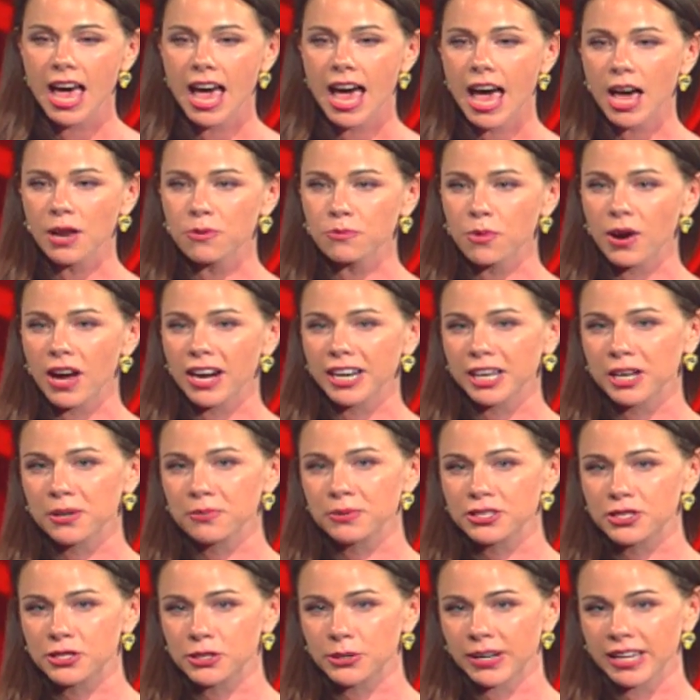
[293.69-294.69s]
And what he
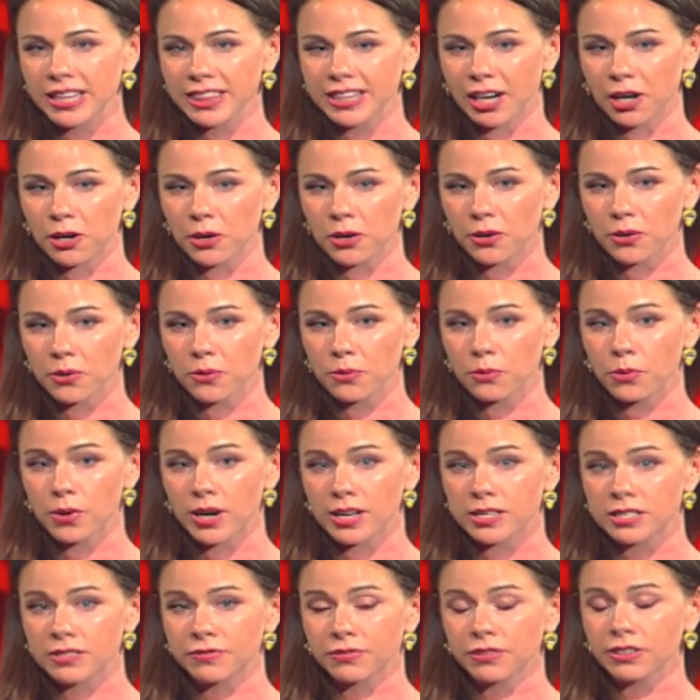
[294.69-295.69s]
was doing there
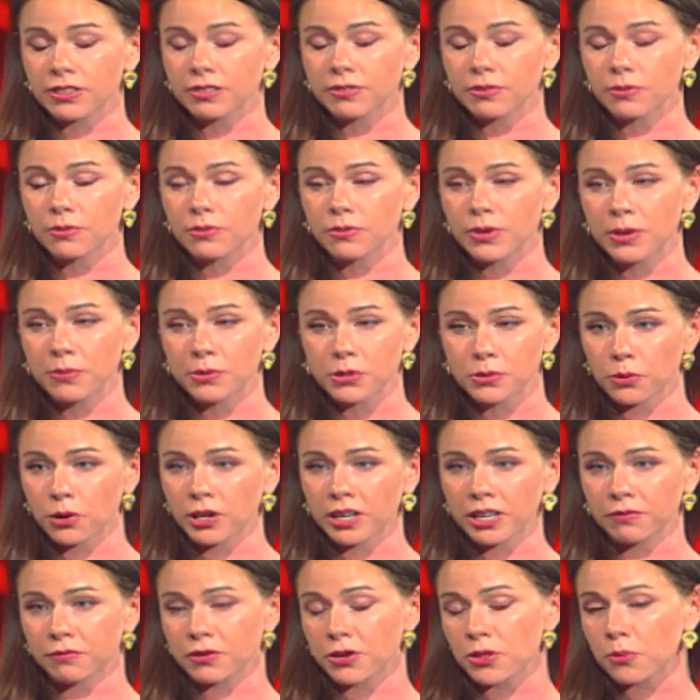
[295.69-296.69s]
was he was
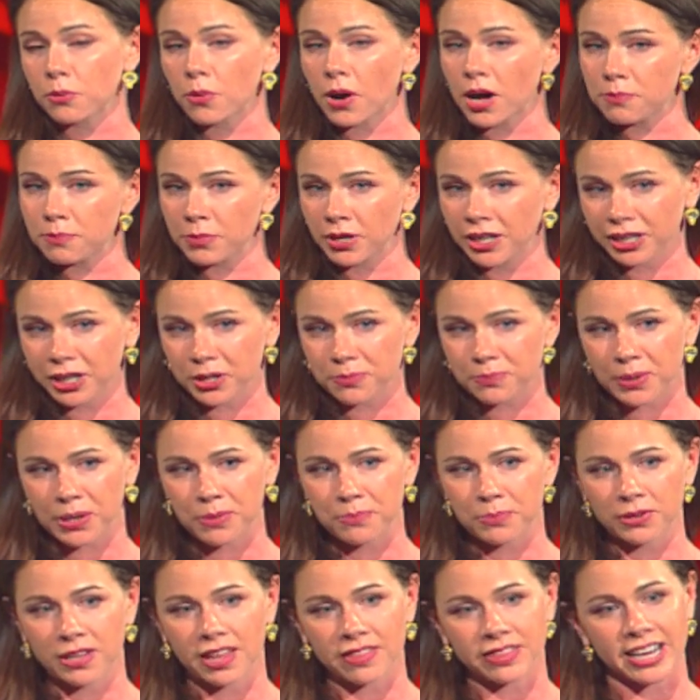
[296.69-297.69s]
working for the 1 million
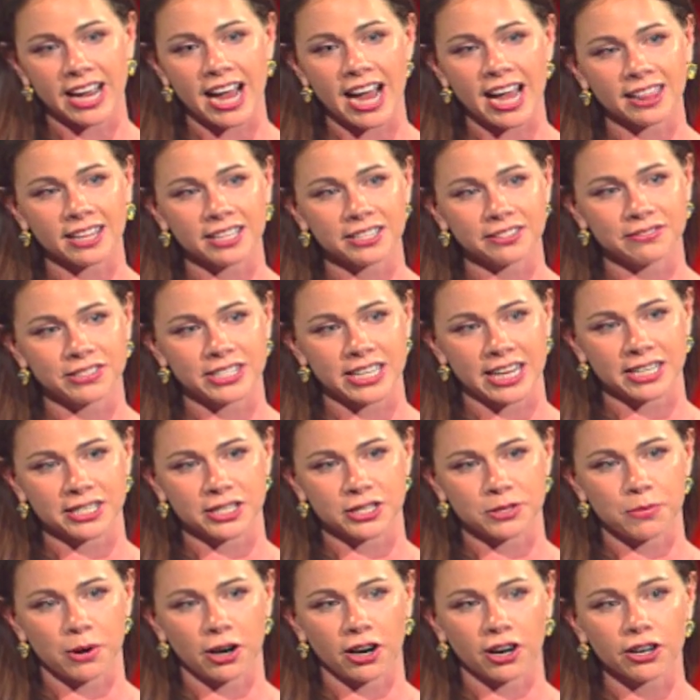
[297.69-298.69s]
people on the island of
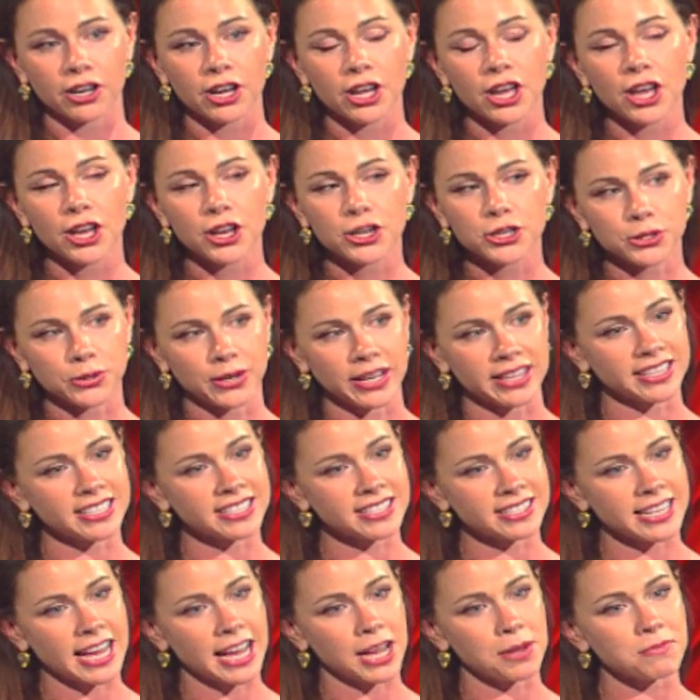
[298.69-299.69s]
Zanzibar, doing the
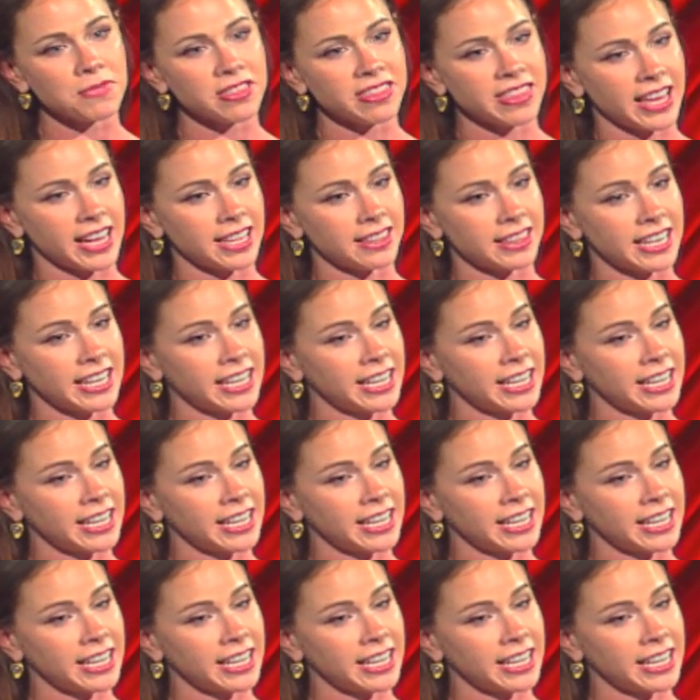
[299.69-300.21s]
same thing that